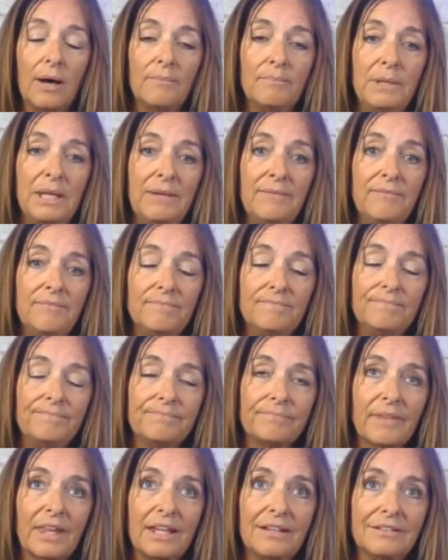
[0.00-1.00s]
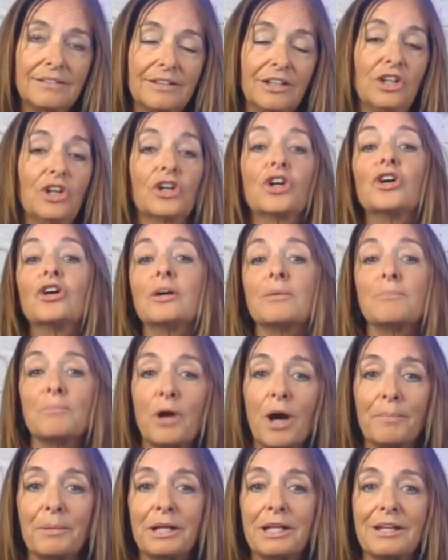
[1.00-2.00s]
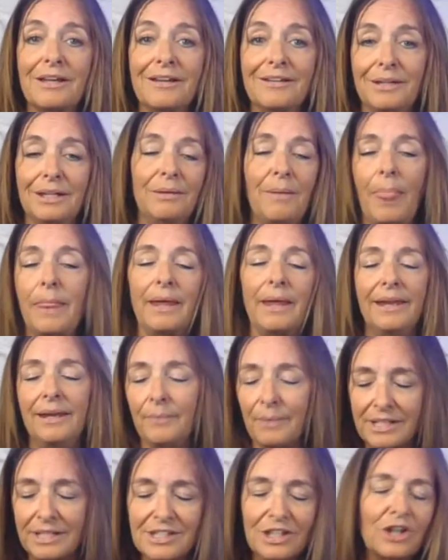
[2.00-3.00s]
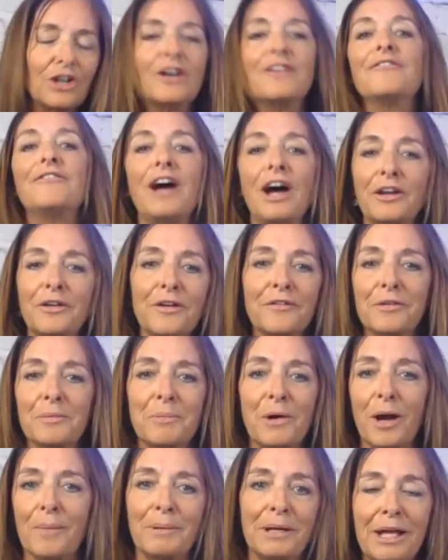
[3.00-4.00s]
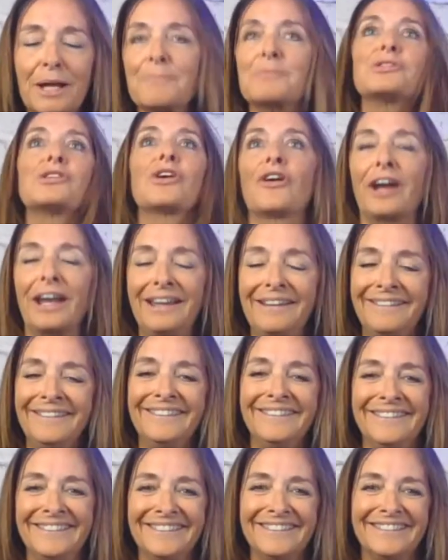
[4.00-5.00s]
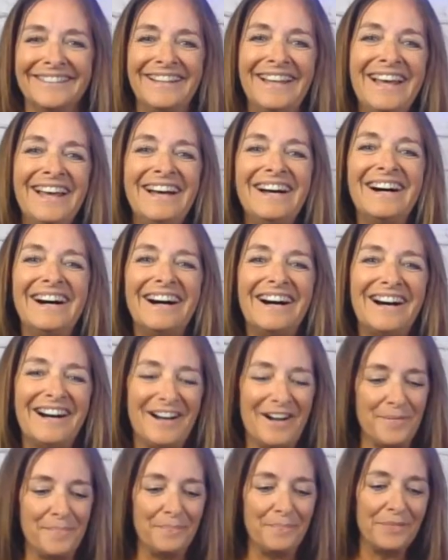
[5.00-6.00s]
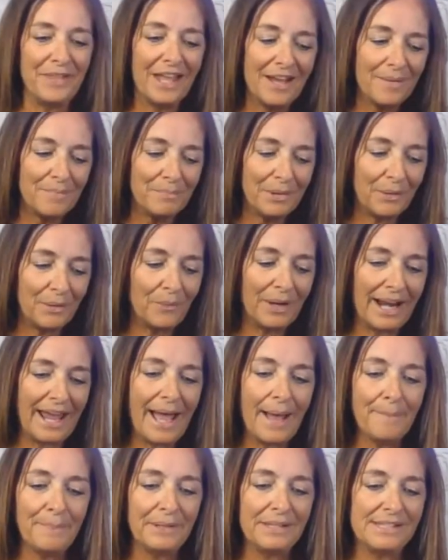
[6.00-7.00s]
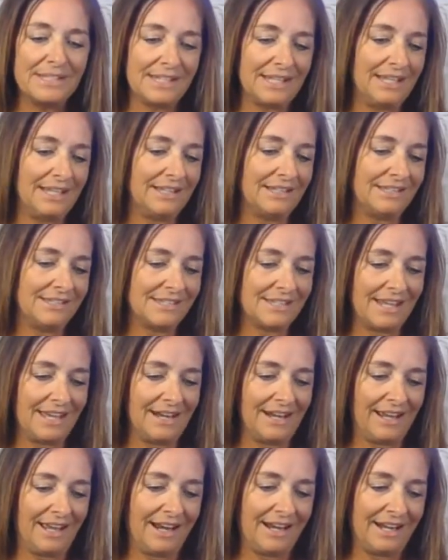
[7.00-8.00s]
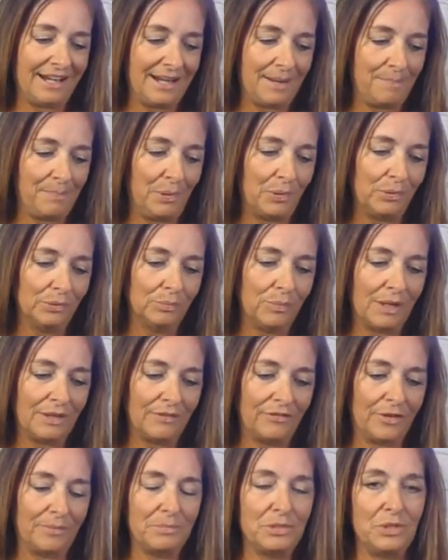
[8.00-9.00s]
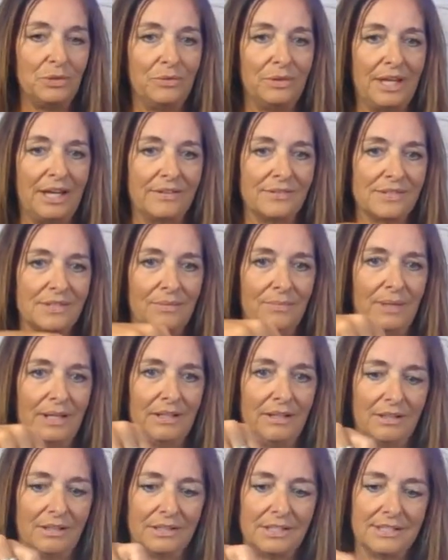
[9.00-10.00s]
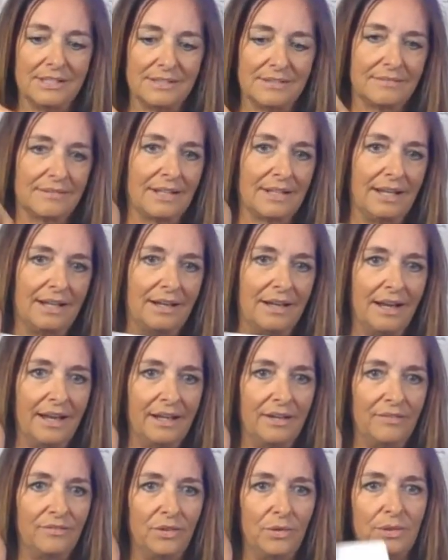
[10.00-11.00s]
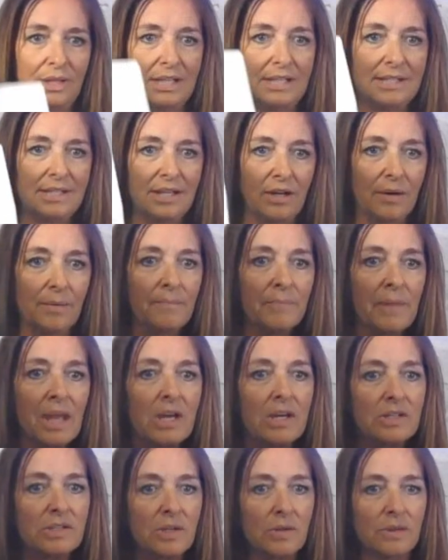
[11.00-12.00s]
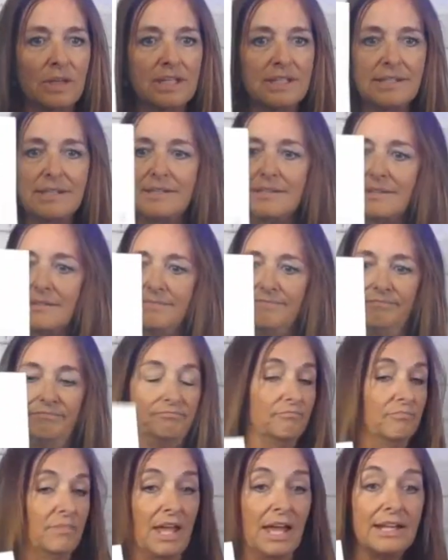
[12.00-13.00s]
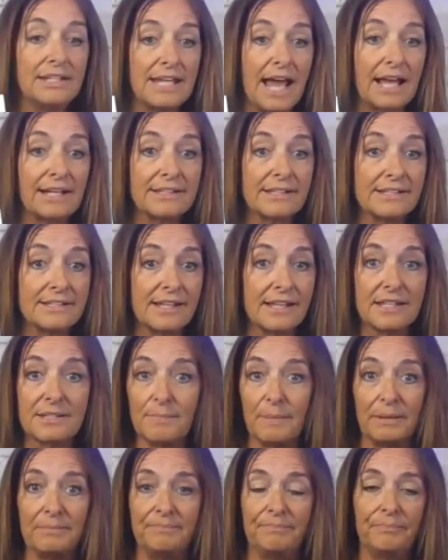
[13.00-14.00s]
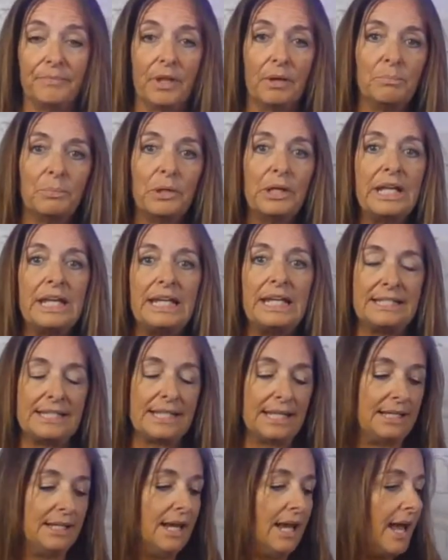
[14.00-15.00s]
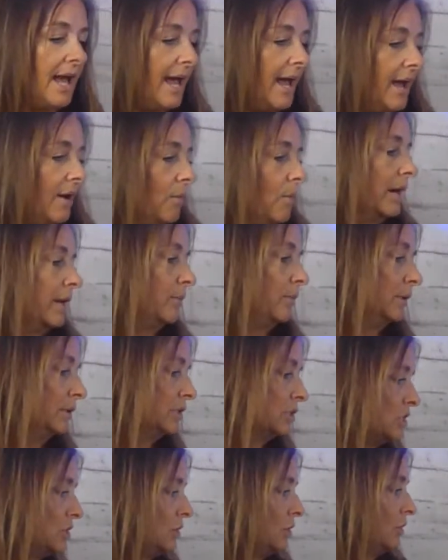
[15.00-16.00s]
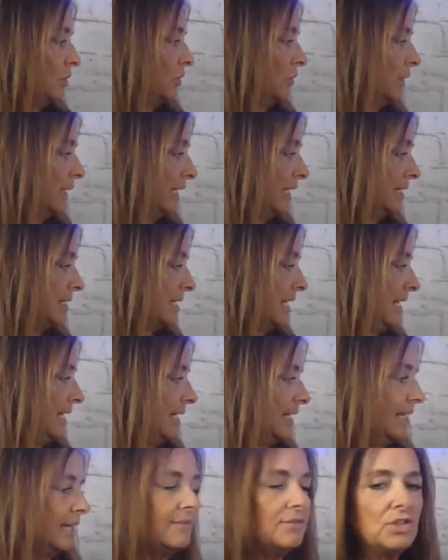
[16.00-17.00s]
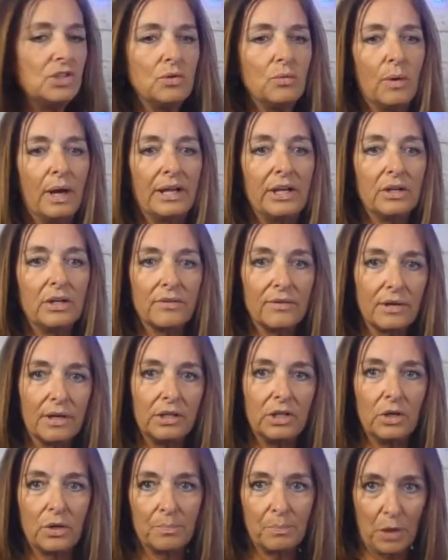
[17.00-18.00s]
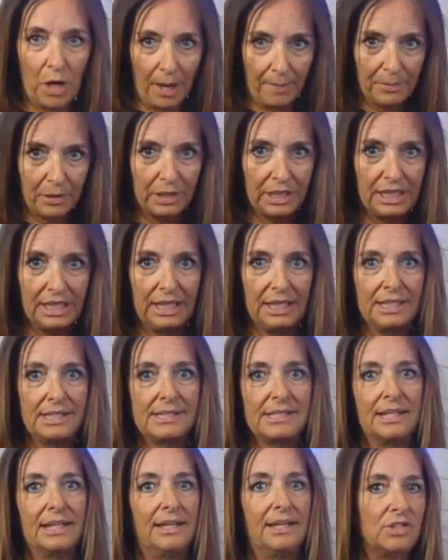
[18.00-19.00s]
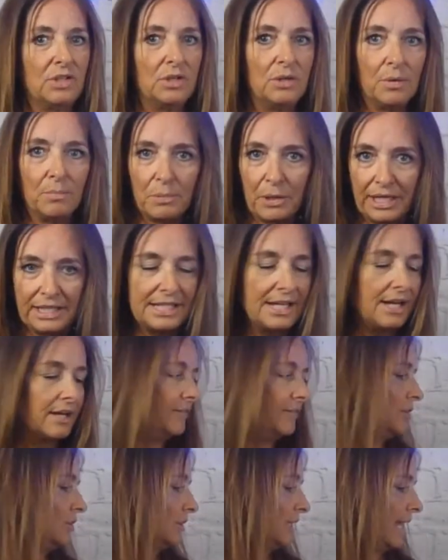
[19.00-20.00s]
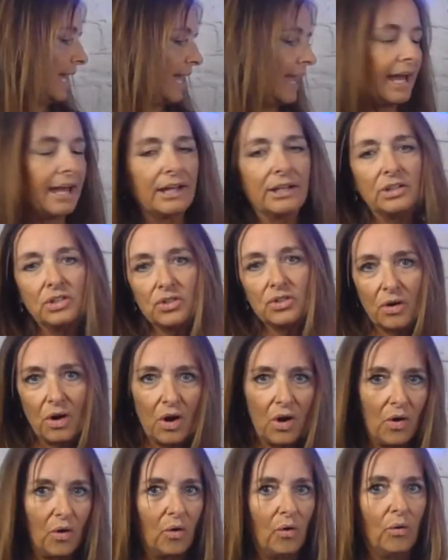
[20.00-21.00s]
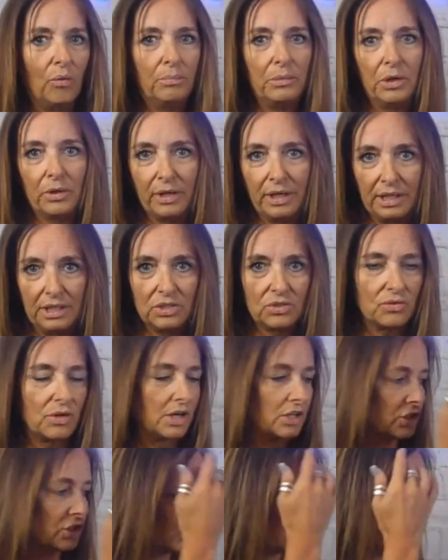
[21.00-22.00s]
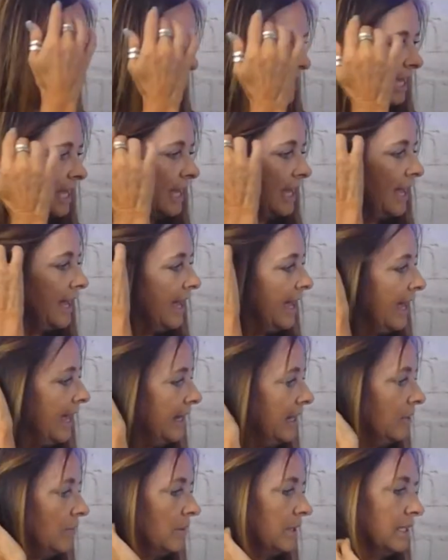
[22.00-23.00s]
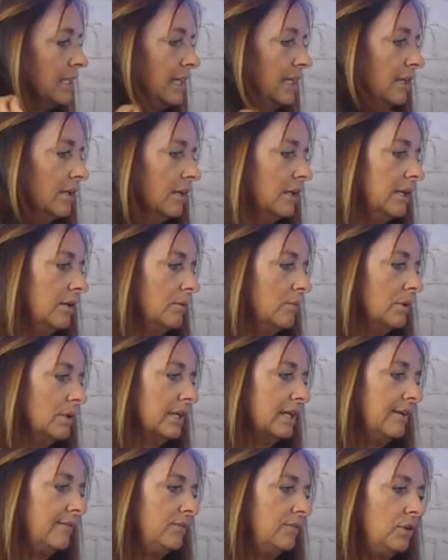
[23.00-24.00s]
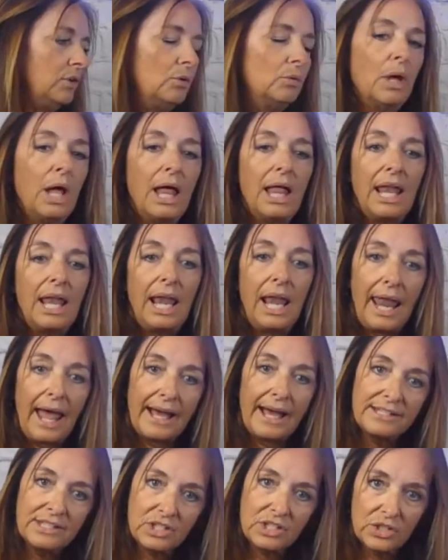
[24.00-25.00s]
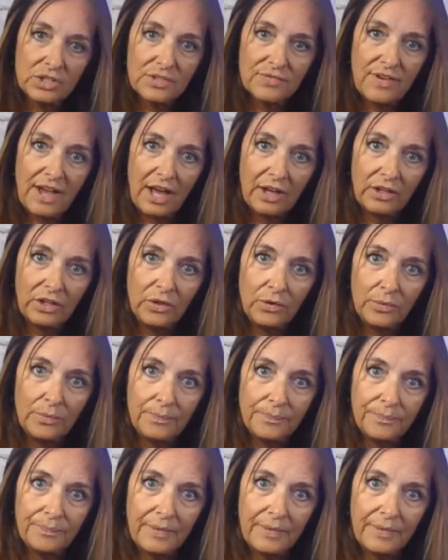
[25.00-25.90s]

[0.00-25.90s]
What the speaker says: be your current property. Anyways, the current value of your property. I'm sorry. But what happens is, and I pulled one from 2000. Well, I'll just kind of hide a few things here. So this is a tax assessment. Pretty easy. And what it will do is it gives you what your property is. It gives you a breakdown of your land, your home, your any structures, and it will give you last year's value,